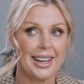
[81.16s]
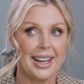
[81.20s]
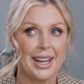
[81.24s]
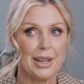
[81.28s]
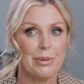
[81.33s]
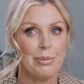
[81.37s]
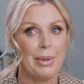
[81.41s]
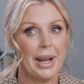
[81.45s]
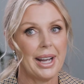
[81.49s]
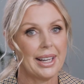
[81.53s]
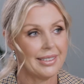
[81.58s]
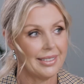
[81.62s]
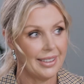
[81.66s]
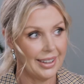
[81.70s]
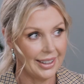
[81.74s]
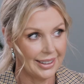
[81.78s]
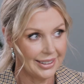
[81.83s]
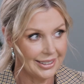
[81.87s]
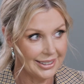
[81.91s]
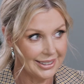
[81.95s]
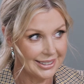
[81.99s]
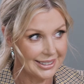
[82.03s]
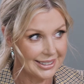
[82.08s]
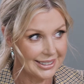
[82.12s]
And back
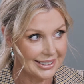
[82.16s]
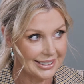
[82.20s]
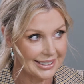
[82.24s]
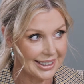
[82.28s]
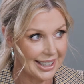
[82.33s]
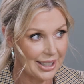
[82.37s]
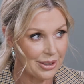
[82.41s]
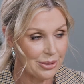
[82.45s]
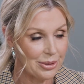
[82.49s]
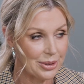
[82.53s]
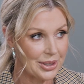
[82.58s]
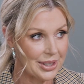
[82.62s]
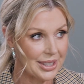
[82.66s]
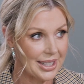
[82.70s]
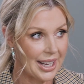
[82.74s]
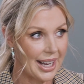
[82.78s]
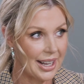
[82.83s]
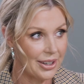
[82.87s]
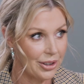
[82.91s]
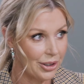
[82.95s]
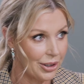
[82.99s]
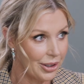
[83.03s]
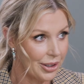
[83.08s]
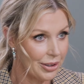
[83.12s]
then, that was
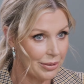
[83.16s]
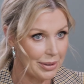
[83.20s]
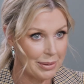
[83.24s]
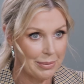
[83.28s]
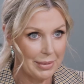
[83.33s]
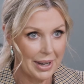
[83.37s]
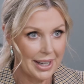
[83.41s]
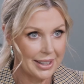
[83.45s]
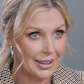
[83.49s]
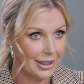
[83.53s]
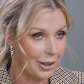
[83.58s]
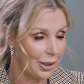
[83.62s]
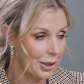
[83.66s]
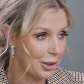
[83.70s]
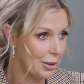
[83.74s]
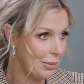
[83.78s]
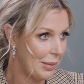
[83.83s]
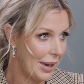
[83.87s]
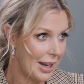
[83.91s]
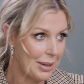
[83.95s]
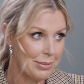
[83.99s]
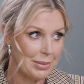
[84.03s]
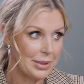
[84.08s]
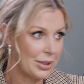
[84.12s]
unheard of. We made the local
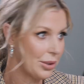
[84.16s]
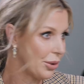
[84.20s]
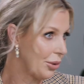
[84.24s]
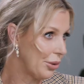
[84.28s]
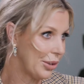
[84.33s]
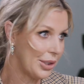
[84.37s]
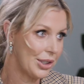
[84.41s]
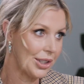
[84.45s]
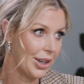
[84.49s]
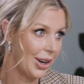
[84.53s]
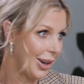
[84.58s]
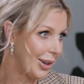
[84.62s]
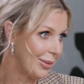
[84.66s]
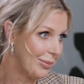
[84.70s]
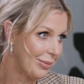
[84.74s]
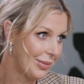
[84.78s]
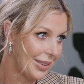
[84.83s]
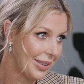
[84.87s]
papers all the time.